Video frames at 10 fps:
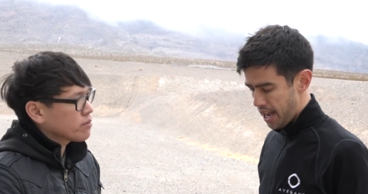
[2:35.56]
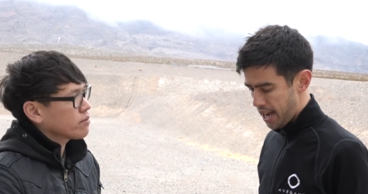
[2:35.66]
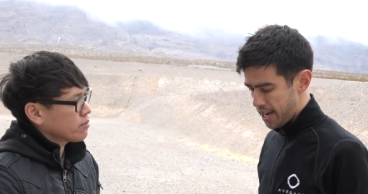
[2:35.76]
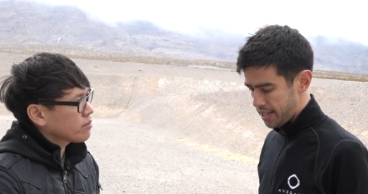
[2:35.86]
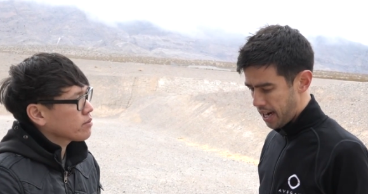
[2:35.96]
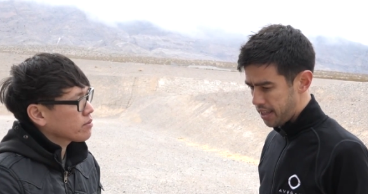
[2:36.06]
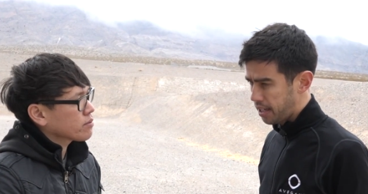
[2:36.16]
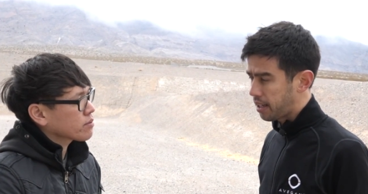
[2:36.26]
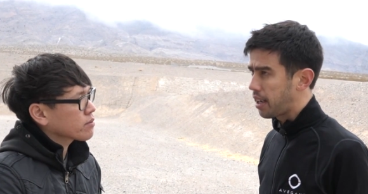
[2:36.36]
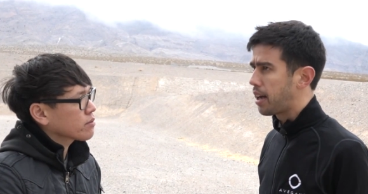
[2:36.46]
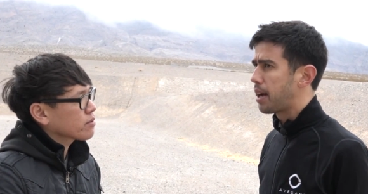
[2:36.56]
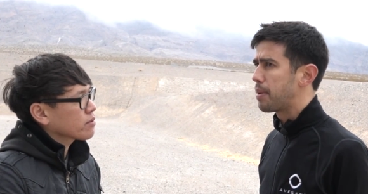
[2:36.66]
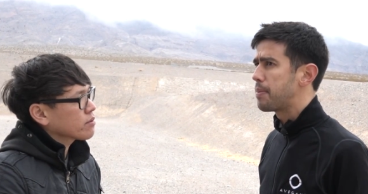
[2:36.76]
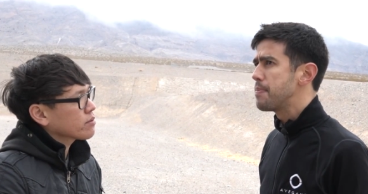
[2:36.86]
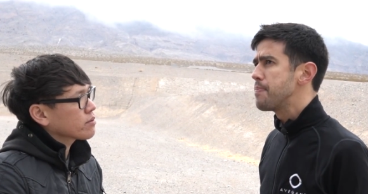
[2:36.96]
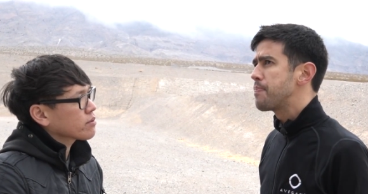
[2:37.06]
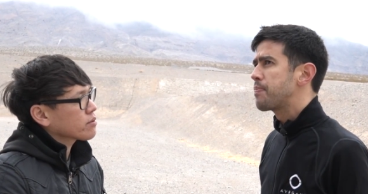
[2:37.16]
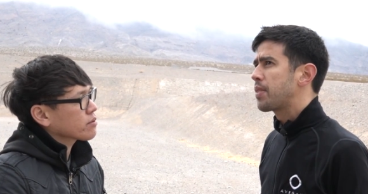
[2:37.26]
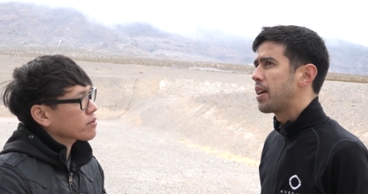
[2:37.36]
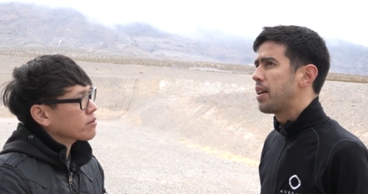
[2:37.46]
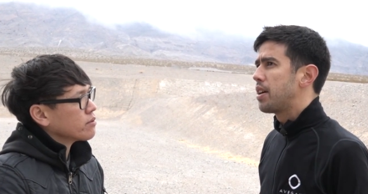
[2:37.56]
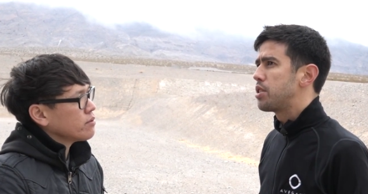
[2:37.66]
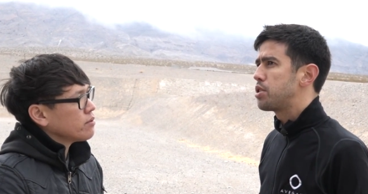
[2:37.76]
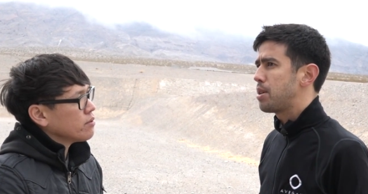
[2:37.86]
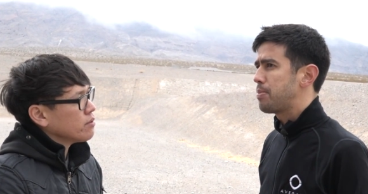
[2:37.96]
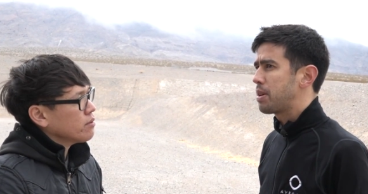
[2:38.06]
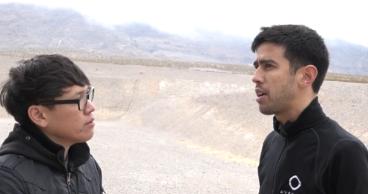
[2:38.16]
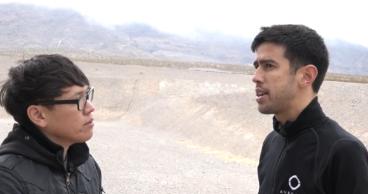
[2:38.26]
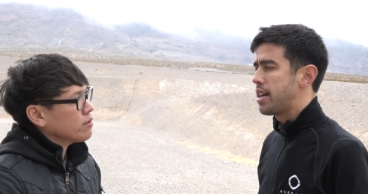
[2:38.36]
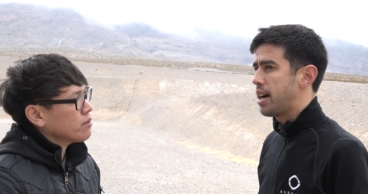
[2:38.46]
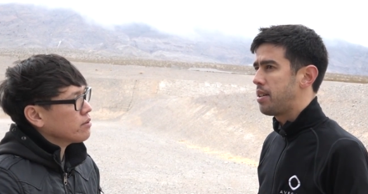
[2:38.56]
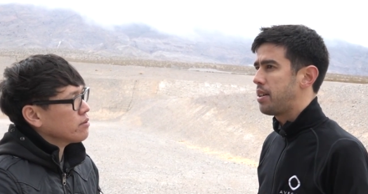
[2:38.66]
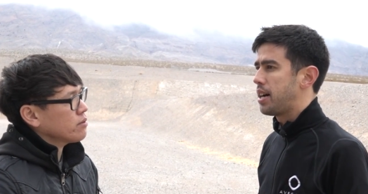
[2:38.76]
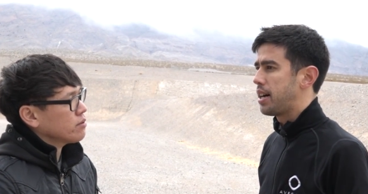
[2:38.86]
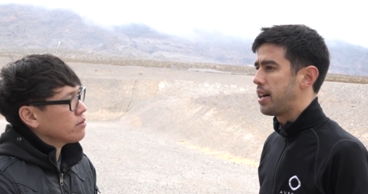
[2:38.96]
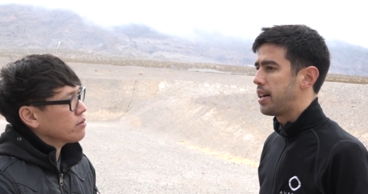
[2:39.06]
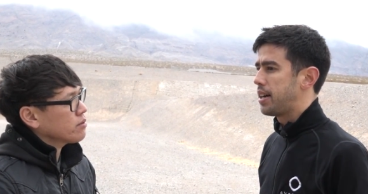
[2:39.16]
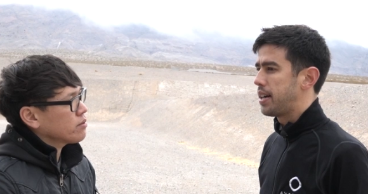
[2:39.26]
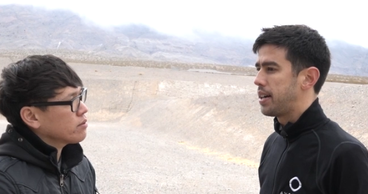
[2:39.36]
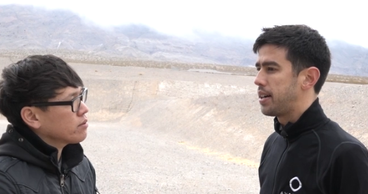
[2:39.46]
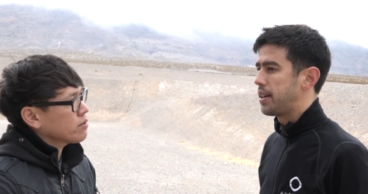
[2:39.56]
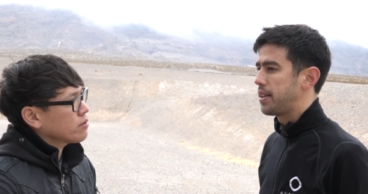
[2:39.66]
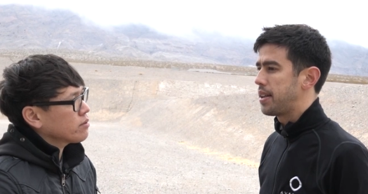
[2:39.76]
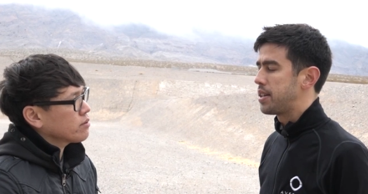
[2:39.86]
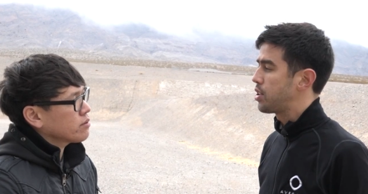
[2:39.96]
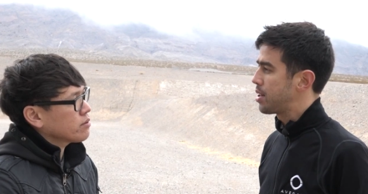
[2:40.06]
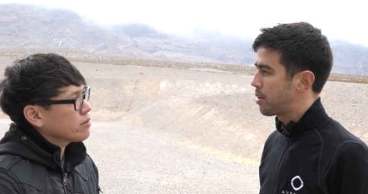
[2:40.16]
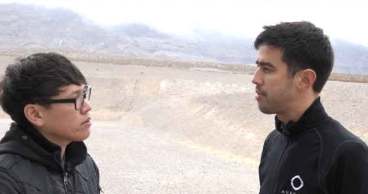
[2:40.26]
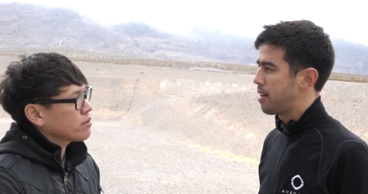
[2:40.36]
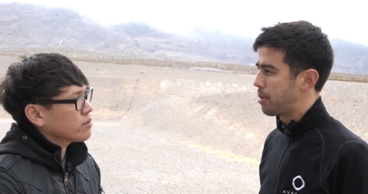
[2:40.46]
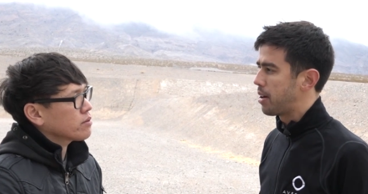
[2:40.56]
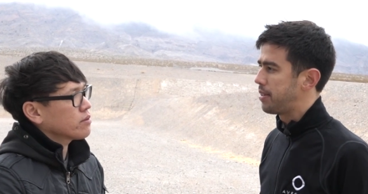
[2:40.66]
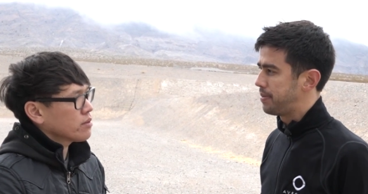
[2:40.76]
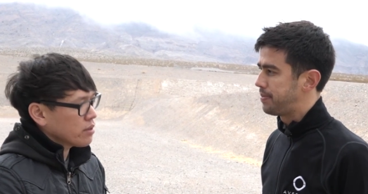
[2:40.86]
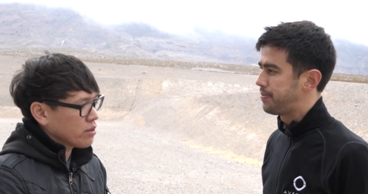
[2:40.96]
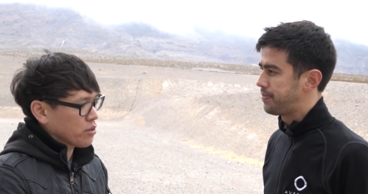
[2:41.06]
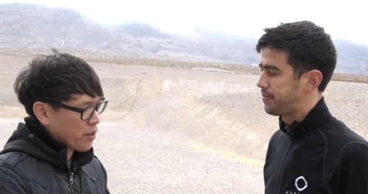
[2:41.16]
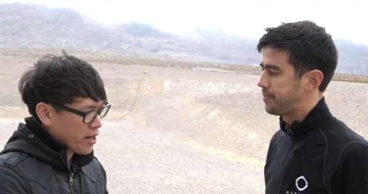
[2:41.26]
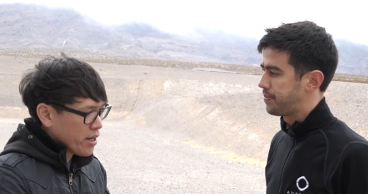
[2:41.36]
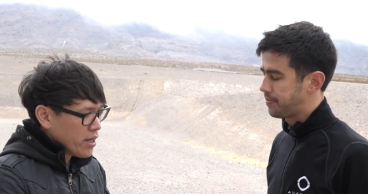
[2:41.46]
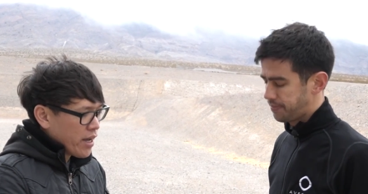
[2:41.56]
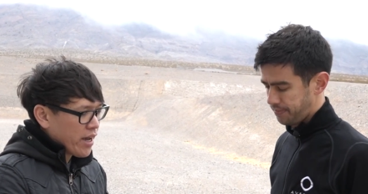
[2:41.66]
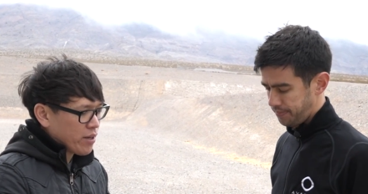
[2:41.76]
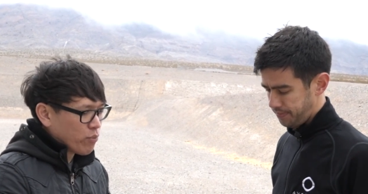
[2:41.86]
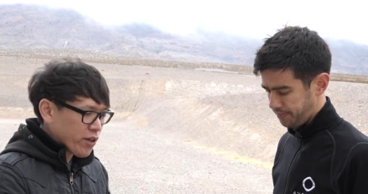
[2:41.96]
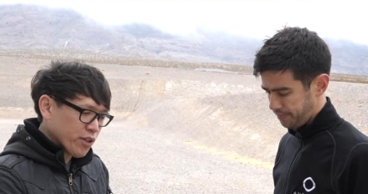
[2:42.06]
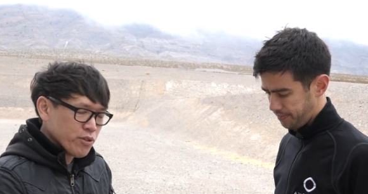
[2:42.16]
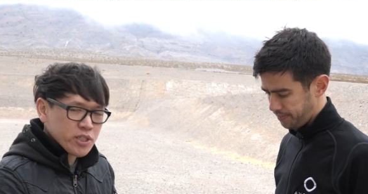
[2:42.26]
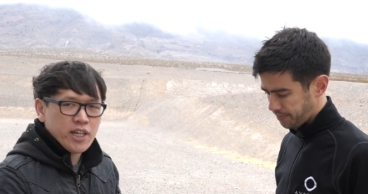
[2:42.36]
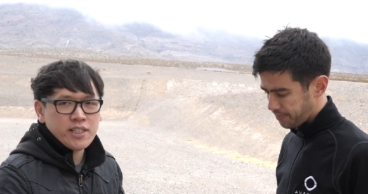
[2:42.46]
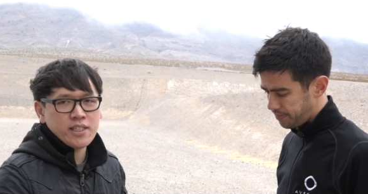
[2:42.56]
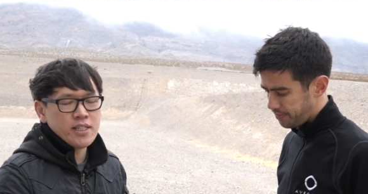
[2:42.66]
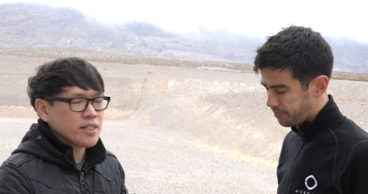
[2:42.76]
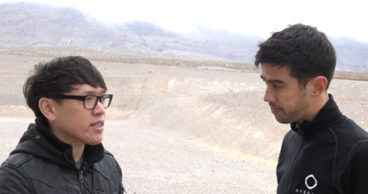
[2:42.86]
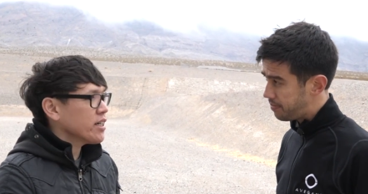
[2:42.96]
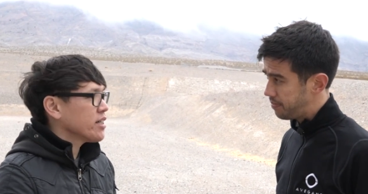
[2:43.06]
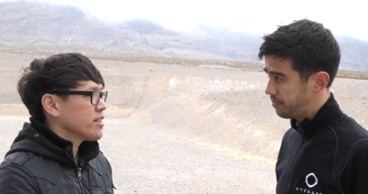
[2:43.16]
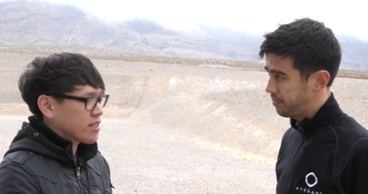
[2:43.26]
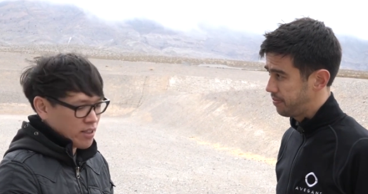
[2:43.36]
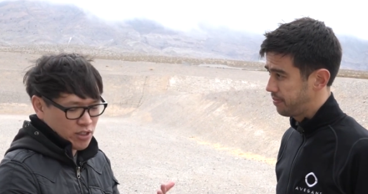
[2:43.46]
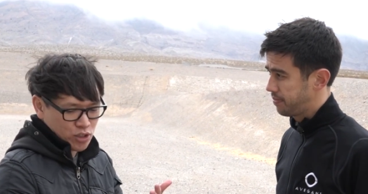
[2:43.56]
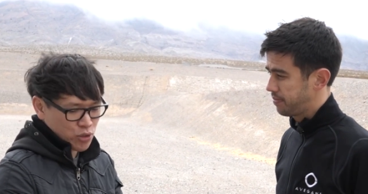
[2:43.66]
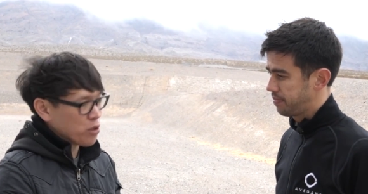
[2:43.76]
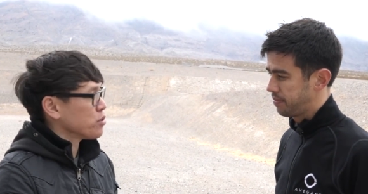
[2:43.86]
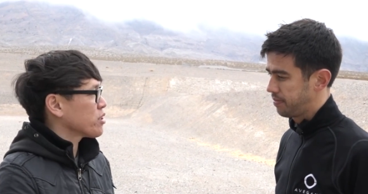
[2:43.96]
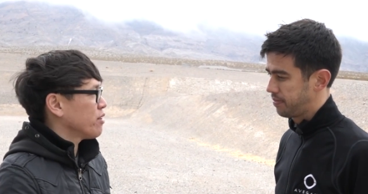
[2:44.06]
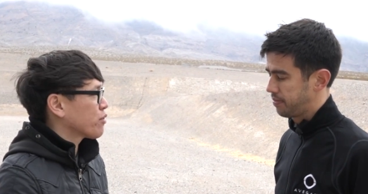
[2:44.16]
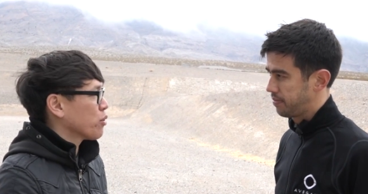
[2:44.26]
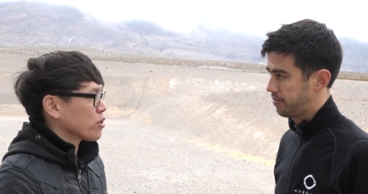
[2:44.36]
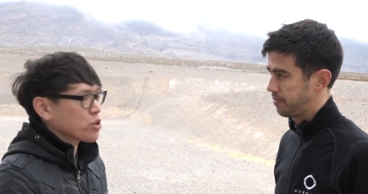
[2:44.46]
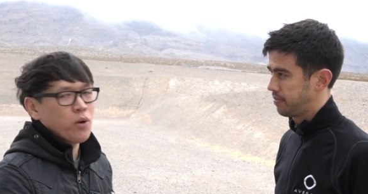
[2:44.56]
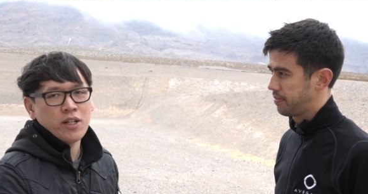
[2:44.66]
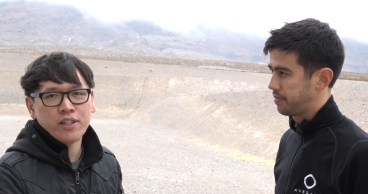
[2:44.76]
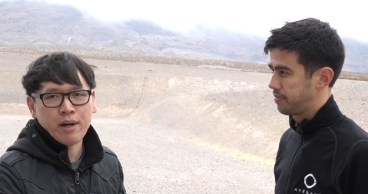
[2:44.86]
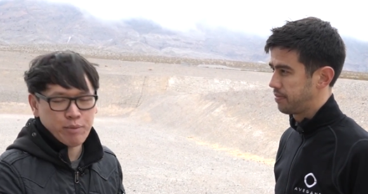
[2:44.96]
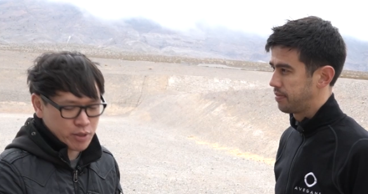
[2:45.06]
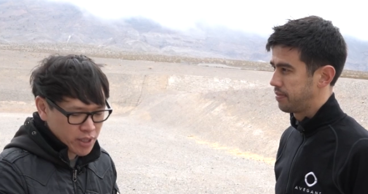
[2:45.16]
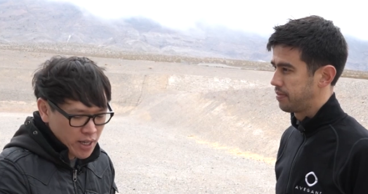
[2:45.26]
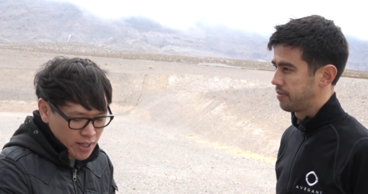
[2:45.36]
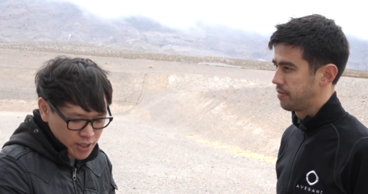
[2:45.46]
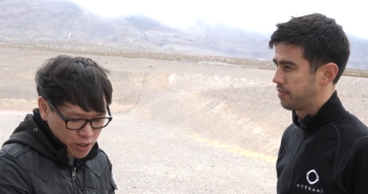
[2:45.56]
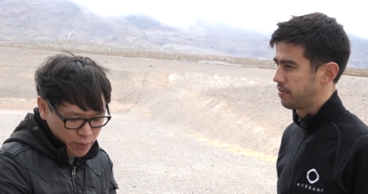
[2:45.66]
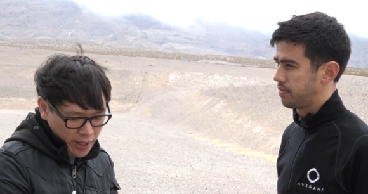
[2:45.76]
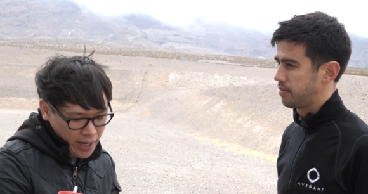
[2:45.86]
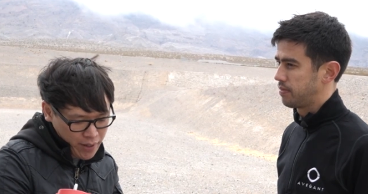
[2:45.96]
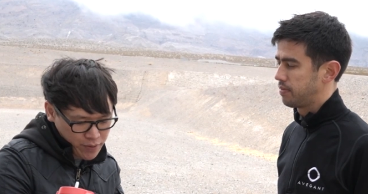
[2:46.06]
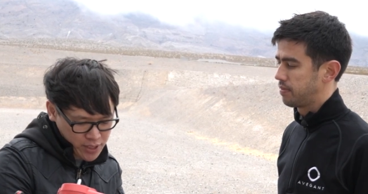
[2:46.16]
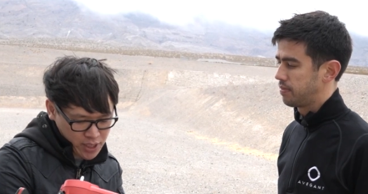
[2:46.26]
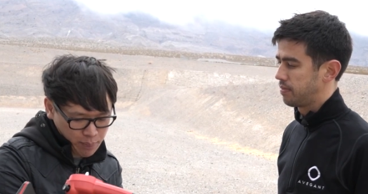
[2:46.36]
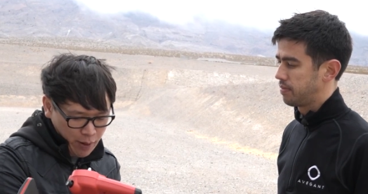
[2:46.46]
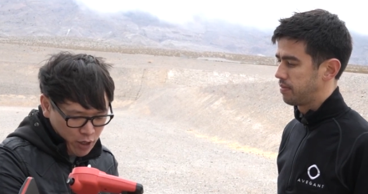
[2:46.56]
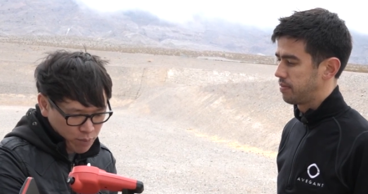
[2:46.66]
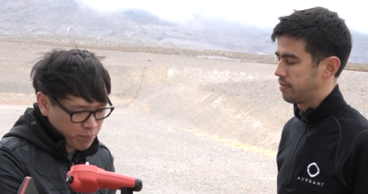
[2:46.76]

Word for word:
Speaker 1: And I think shipping right now uh, uh, in January and February.
Speaker 2: Great. And one of the use cases is drones, of course, quadcopters. So we have this, the Parrot